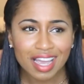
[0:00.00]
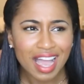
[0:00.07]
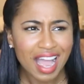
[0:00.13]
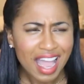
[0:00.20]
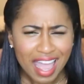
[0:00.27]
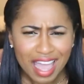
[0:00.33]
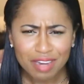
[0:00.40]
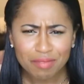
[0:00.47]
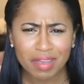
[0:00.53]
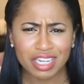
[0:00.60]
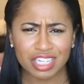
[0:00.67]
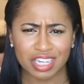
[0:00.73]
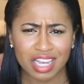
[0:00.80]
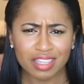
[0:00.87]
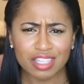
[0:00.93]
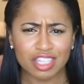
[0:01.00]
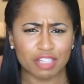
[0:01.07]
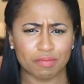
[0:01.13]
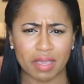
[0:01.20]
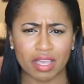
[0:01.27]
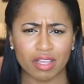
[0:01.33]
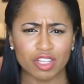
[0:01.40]
I had my jealous
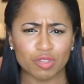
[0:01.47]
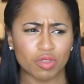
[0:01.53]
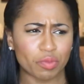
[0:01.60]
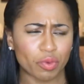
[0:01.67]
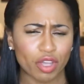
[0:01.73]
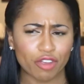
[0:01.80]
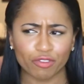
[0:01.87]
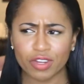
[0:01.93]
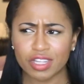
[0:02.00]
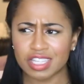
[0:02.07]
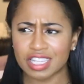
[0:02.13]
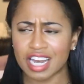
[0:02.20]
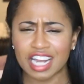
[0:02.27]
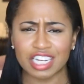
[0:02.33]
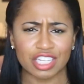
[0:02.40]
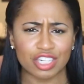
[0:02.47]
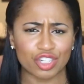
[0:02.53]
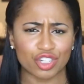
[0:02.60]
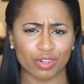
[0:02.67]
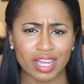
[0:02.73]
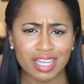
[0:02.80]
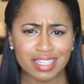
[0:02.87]
spells with boyfriends that I didn't
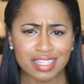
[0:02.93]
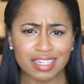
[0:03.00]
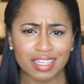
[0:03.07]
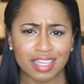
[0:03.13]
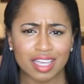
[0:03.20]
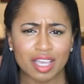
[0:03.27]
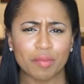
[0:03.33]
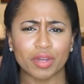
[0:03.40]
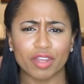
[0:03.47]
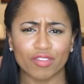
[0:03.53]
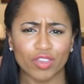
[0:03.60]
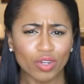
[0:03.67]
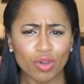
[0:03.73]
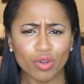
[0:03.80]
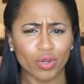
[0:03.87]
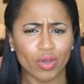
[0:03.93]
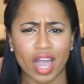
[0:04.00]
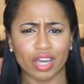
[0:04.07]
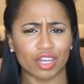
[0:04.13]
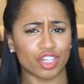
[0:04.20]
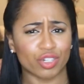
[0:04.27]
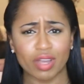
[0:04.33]
trust. But if you don't know
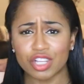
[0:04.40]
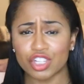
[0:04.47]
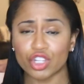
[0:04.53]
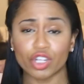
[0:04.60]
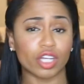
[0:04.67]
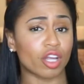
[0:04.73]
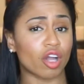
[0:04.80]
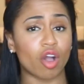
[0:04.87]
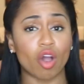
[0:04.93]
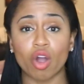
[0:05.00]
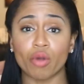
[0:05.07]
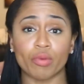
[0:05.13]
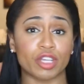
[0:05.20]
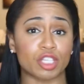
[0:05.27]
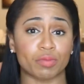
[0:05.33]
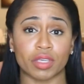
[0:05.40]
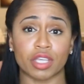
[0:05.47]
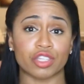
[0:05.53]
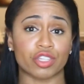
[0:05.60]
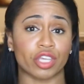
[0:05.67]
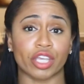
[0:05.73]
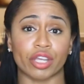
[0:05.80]
how to trust, you're gonna always be
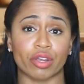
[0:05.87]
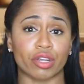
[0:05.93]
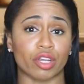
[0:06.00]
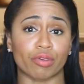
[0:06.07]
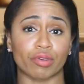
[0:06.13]
insecure in your